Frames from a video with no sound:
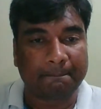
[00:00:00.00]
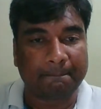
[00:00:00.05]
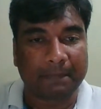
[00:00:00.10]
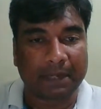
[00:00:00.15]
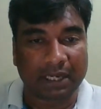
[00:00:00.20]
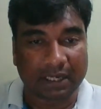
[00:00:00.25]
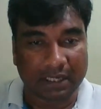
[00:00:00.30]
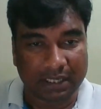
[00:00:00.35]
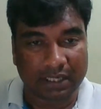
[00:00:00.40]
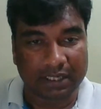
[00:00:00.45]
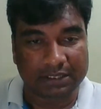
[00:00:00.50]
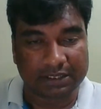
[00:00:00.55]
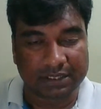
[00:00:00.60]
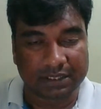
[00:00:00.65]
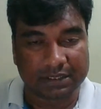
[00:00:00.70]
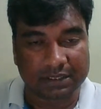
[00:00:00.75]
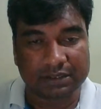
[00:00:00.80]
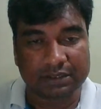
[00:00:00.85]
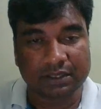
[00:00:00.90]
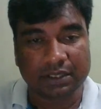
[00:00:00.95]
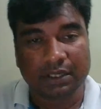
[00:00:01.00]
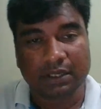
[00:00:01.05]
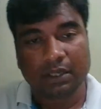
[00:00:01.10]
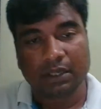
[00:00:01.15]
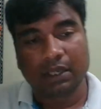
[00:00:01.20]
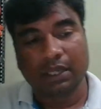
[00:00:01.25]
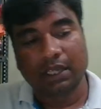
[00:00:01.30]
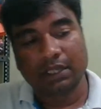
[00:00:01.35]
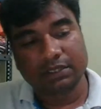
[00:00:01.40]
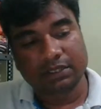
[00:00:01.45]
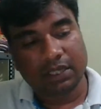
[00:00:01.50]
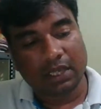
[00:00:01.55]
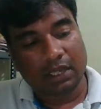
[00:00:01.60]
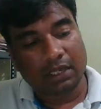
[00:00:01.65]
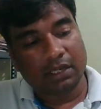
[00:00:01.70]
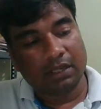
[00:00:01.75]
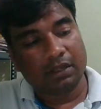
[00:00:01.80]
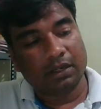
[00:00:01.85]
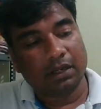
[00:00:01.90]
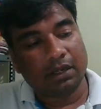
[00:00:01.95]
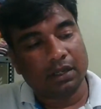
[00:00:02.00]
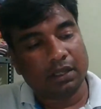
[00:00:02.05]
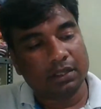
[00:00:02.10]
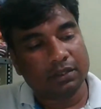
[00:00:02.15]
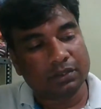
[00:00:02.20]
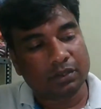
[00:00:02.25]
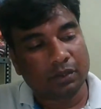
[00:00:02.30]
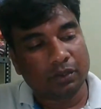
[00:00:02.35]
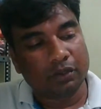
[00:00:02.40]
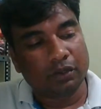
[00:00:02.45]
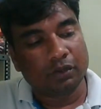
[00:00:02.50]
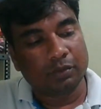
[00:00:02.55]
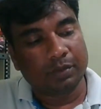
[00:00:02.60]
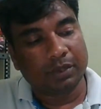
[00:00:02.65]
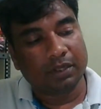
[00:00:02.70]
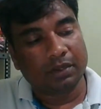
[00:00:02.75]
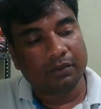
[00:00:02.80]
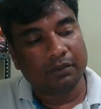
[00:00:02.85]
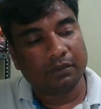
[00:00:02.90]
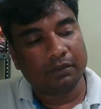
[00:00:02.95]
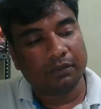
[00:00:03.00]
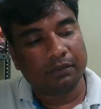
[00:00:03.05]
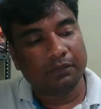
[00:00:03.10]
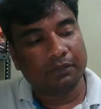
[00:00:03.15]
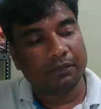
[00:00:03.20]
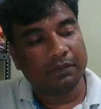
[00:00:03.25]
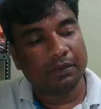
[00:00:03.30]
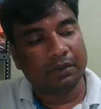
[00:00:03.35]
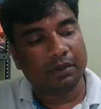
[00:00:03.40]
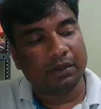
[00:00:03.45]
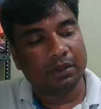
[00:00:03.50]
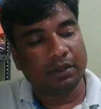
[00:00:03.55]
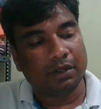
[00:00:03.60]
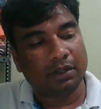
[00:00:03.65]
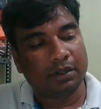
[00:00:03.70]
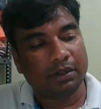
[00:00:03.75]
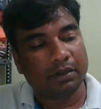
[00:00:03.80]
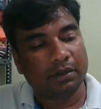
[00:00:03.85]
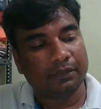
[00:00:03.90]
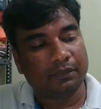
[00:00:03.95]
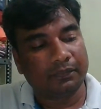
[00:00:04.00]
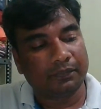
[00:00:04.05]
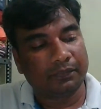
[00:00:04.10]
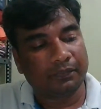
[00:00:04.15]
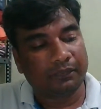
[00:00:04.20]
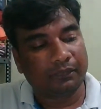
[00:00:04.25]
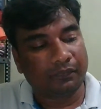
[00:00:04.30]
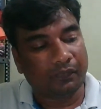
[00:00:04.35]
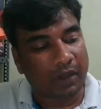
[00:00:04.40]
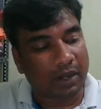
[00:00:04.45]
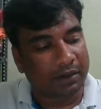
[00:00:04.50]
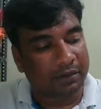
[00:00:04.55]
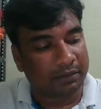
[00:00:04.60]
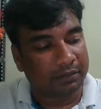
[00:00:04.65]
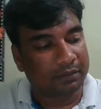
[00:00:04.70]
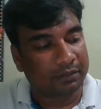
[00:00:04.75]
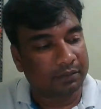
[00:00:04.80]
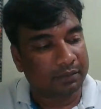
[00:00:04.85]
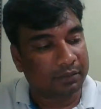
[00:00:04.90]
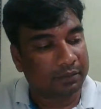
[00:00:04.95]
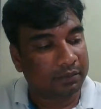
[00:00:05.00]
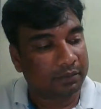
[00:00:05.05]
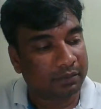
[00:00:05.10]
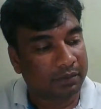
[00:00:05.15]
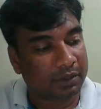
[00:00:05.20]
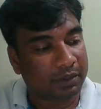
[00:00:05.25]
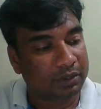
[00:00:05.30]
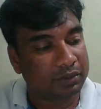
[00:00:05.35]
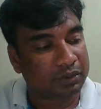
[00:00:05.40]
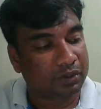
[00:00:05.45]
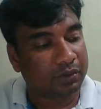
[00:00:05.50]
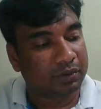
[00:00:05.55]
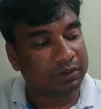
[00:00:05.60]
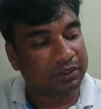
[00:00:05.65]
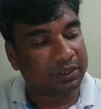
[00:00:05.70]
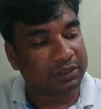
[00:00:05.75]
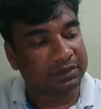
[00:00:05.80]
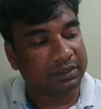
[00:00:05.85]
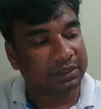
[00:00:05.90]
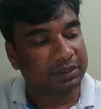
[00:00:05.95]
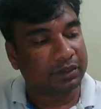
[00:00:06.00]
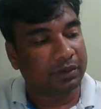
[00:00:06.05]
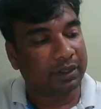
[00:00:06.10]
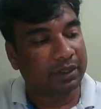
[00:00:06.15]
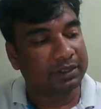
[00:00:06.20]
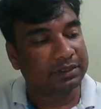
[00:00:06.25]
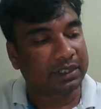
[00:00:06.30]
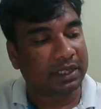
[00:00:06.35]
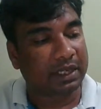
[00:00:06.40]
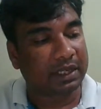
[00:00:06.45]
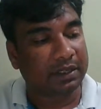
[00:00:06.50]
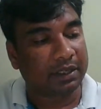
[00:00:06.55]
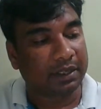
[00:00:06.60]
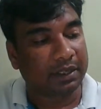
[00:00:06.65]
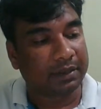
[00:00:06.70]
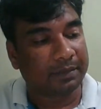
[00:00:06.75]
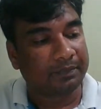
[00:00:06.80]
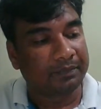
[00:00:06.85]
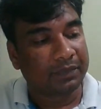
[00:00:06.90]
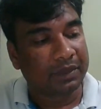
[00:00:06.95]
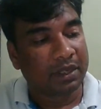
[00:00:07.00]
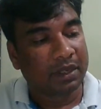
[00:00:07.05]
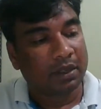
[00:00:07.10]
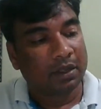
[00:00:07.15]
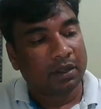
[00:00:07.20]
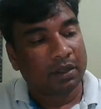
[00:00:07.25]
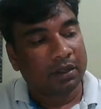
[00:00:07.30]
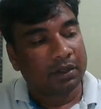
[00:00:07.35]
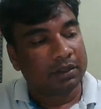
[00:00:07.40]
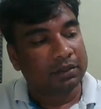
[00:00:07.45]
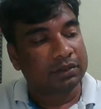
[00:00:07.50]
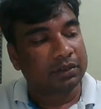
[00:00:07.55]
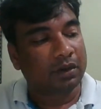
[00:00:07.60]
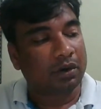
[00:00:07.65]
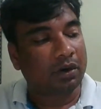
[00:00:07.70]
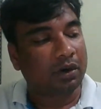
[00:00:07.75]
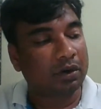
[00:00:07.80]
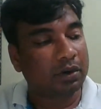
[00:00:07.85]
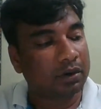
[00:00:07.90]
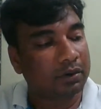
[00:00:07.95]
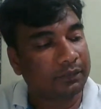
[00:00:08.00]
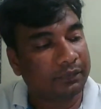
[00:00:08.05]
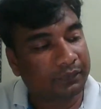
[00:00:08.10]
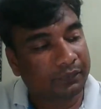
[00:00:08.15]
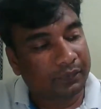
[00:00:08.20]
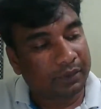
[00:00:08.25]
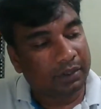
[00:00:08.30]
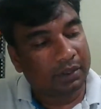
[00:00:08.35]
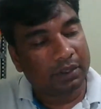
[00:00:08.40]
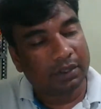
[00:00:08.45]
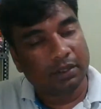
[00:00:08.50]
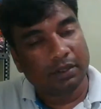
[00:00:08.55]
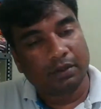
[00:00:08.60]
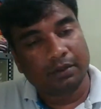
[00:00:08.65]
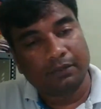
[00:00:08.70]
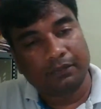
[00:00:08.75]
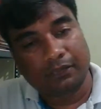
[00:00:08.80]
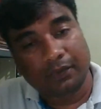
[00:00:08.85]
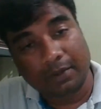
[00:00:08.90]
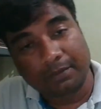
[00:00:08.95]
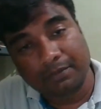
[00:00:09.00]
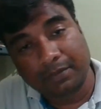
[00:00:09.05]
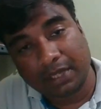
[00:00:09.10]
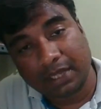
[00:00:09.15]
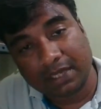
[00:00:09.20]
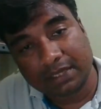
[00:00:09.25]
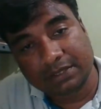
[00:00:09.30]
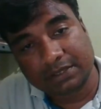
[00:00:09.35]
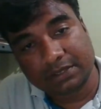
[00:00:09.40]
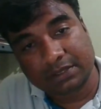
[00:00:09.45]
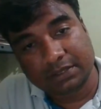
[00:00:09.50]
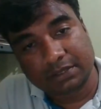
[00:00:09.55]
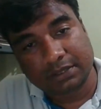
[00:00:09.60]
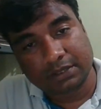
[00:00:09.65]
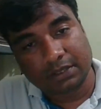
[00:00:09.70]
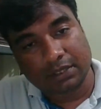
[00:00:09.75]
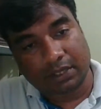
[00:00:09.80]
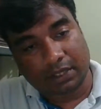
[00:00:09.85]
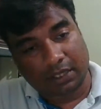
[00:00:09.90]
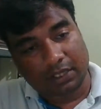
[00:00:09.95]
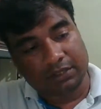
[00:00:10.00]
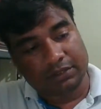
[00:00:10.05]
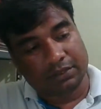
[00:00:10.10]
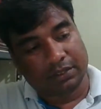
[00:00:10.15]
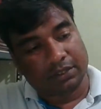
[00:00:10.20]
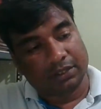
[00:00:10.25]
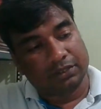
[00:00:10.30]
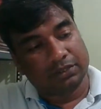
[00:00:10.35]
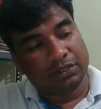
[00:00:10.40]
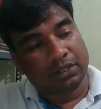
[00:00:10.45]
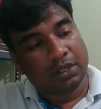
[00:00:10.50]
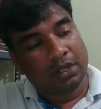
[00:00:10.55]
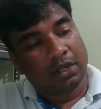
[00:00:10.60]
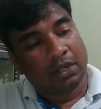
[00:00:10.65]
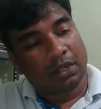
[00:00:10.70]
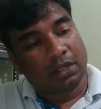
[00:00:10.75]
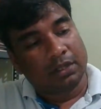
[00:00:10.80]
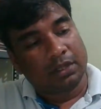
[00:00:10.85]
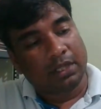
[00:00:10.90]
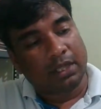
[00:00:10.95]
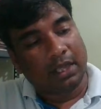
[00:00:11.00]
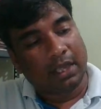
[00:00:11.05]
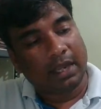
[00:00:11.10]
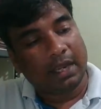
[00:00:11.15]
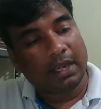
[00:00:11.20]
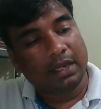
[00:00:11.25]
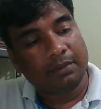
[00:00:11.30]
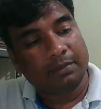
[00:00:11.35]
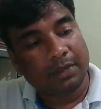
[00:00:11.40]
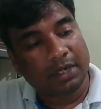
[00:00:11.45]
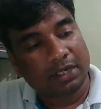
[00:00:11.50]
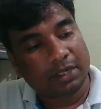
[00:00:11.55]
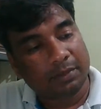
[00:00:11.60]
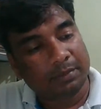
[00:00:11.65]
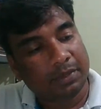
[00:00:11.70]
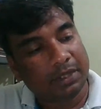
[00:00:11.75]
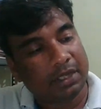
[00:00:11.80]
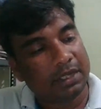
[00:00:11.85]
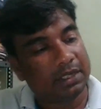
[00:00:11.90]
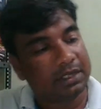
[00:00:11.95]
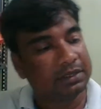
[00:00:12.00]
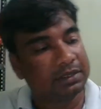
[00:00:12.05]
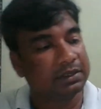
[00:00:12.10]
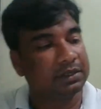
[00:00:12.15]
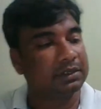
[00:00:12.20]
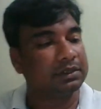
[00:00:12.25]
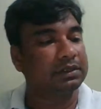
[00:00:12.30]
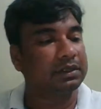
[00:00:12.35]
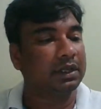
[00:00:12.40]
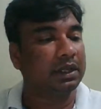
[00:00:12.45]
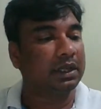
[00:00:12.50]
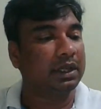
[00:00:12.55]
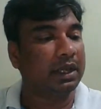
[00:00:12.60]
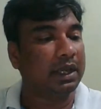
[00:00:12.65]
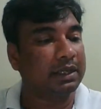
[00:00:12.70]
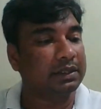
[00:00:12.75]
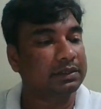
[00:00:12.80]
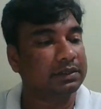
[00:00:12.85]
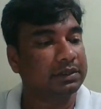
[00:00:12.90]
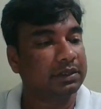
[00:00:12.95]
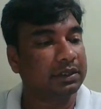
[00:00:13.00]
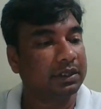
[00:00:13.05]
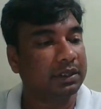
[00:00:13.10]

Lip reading: intelligence, his career is going to be fun. He's going to just enjoy his career. So, out of from his research, the eight multiple intelligence he has